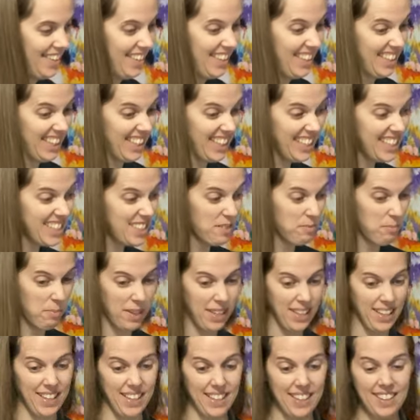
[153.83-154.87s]
this
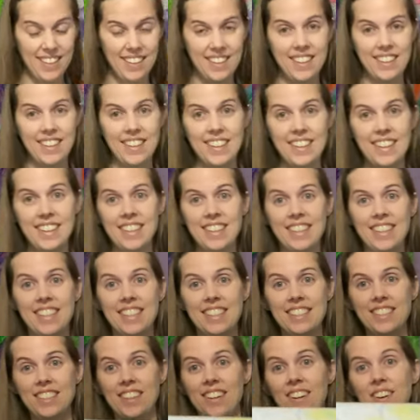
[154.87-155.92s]
big
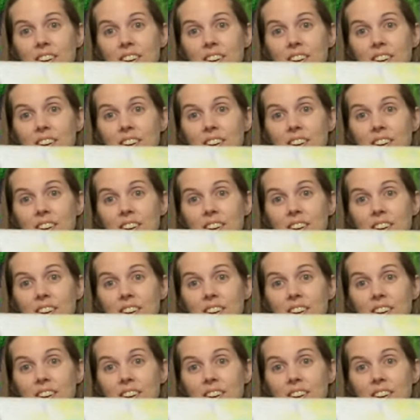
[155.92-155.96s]
is a